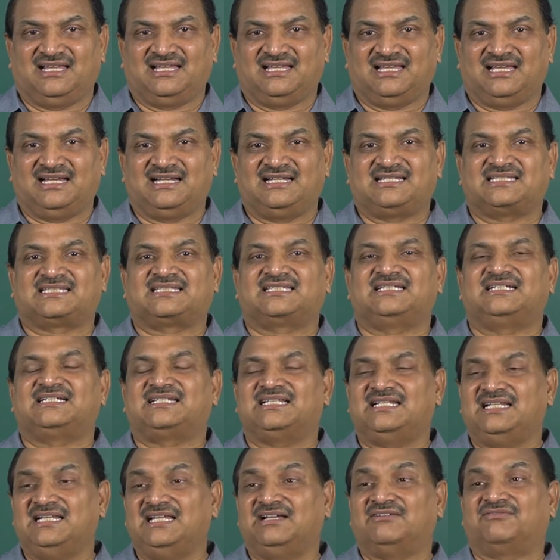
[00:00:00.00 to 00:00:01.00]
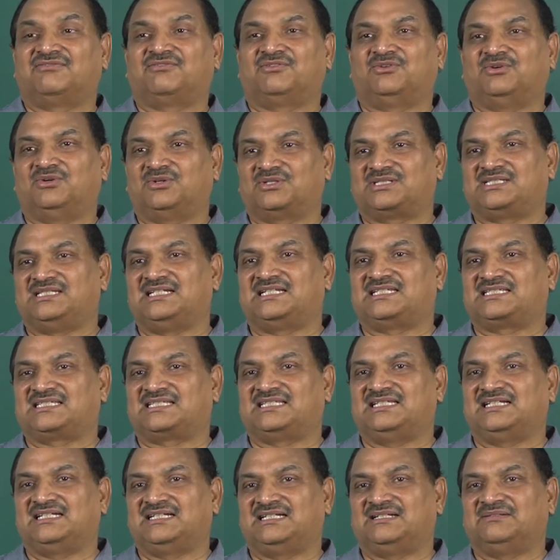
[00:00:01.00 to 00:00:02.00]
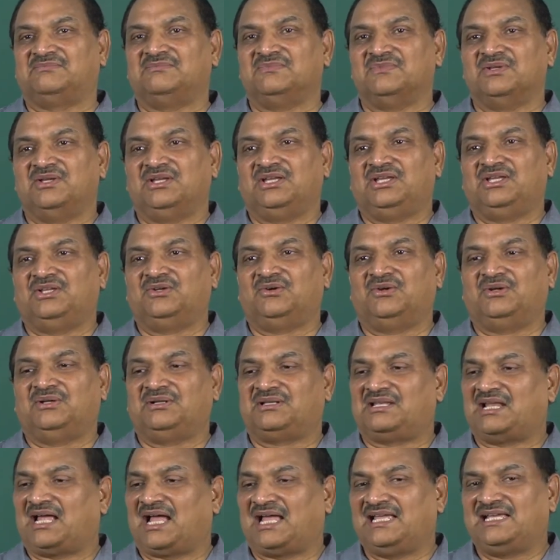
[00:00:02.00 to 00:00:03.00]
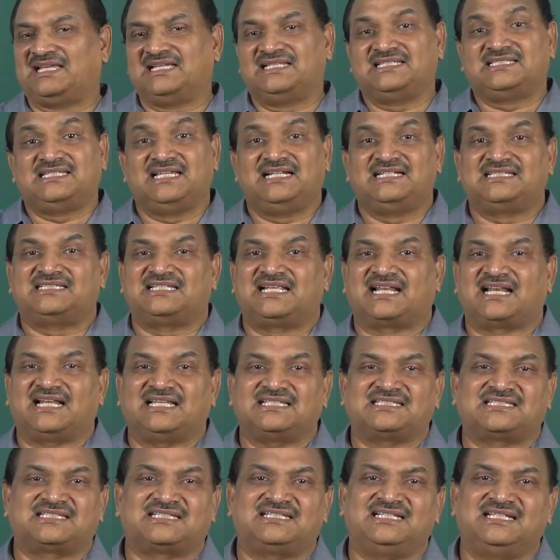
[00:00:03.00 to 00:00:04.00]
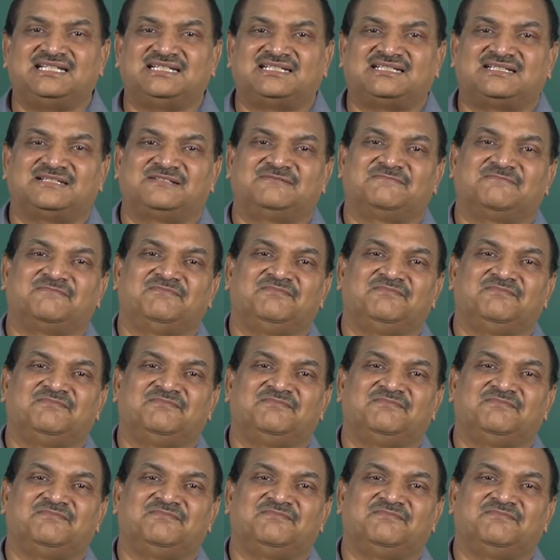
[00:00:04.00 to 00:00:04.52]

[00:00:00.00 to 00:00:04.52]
and certainly, of course, it's I can say it's rustic,